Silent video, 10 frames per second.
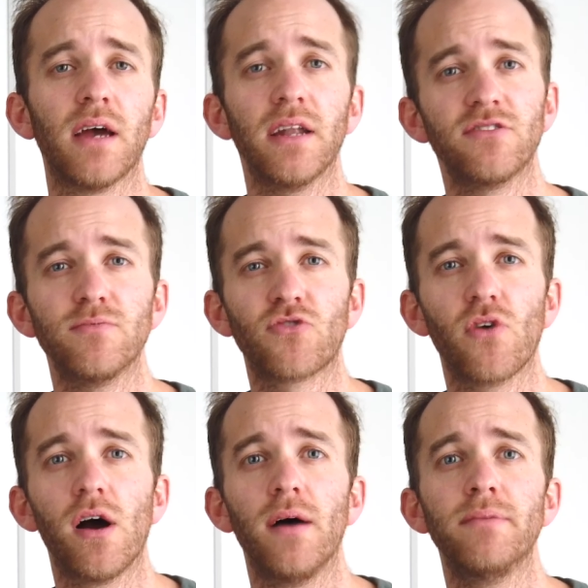and a
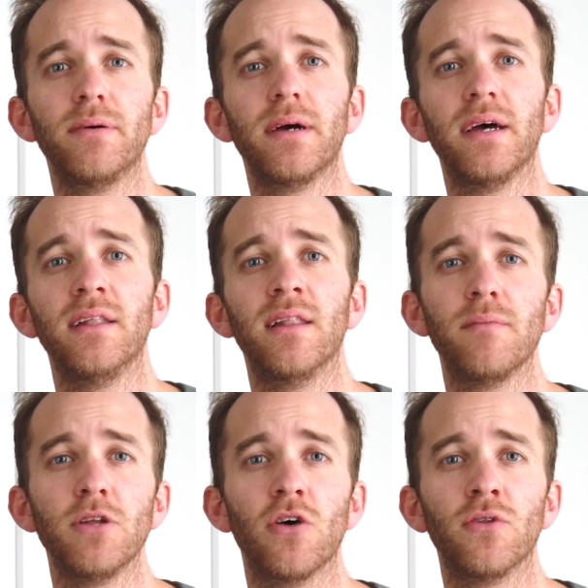subscribe and
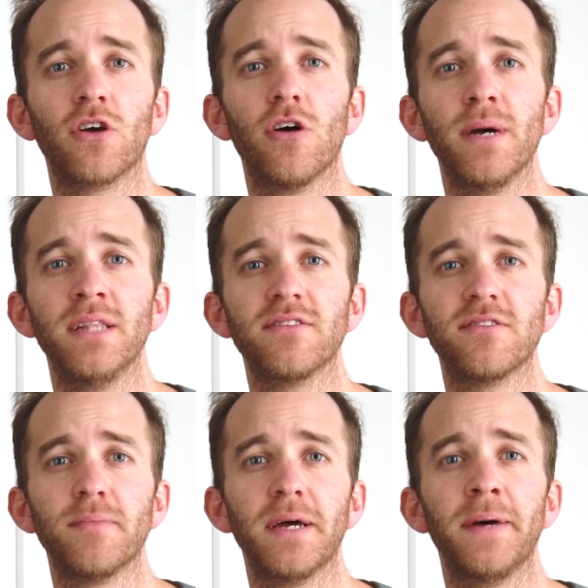let me know in the
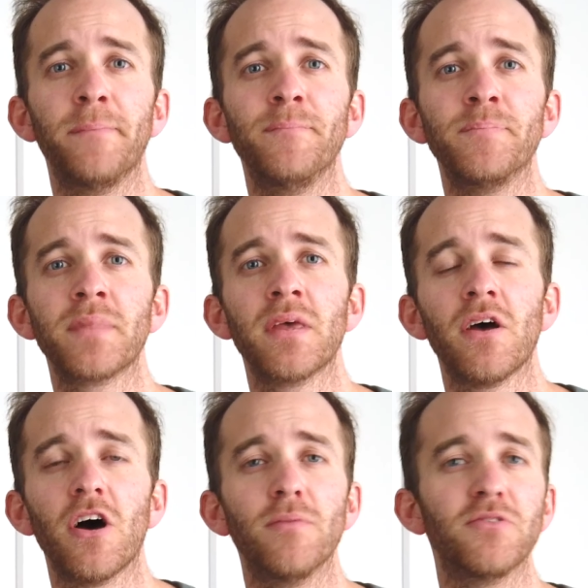comments.
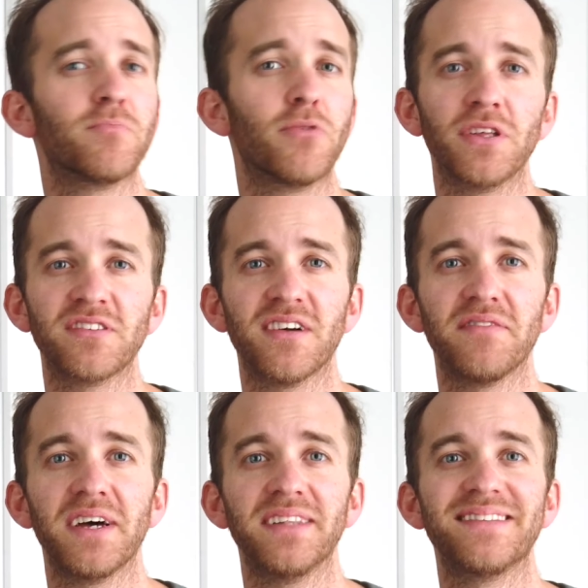I'm just putting
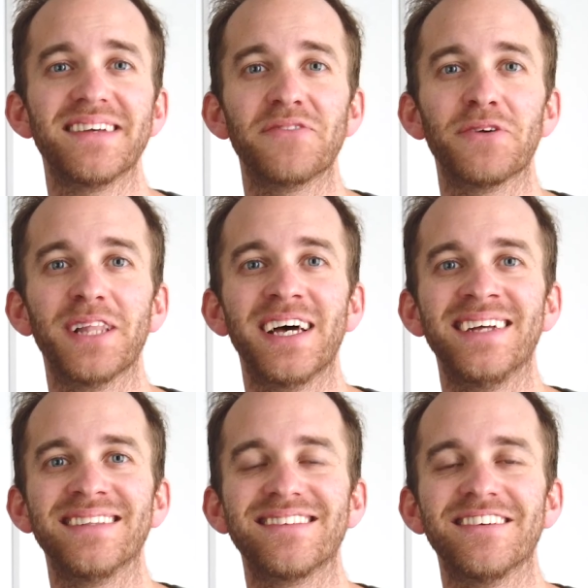stuff out and seeing what
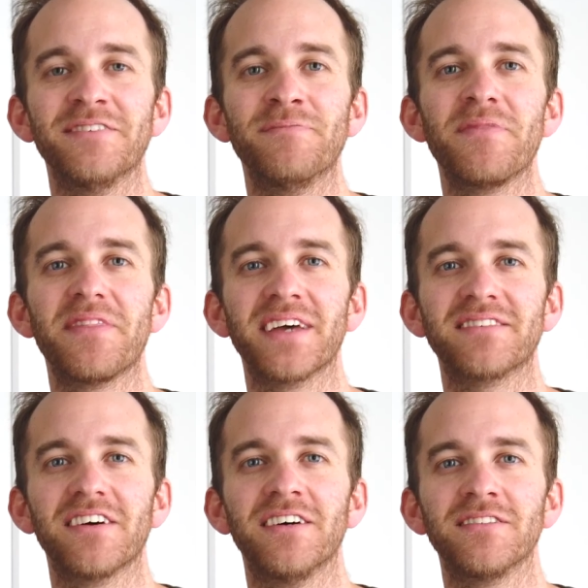lands. So
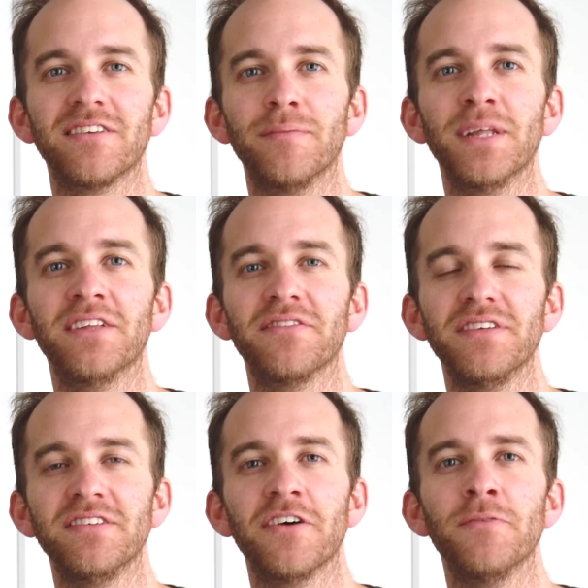thanks guys, I'm Leon the
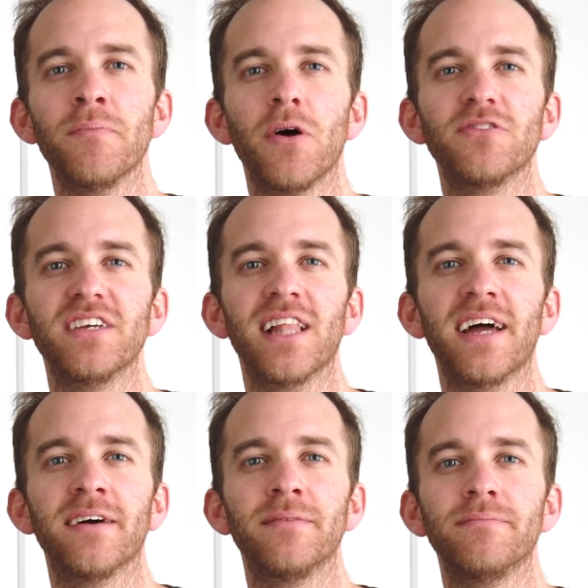Physio, I'll see you
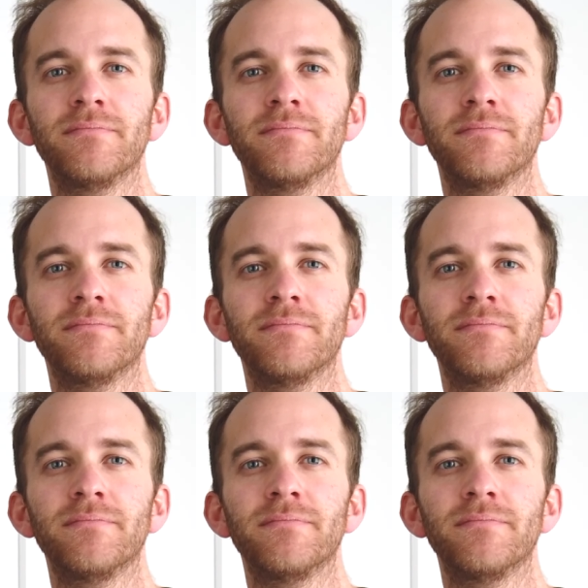later.